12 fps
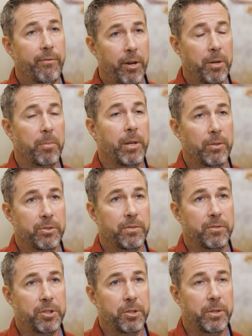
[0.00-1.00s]
fundamentals
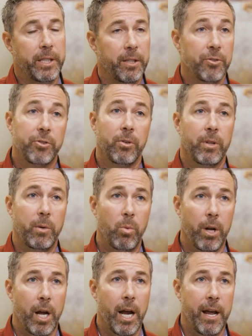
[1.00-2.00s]
of shooting, and certainly
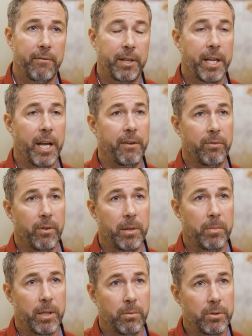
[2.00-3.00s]
one I advocate for
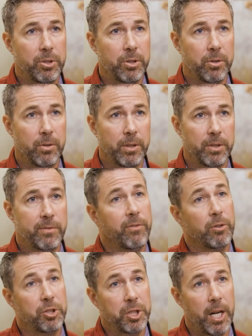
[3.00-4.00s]
anybody with children is
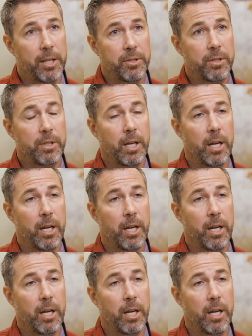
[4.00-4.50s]
first shots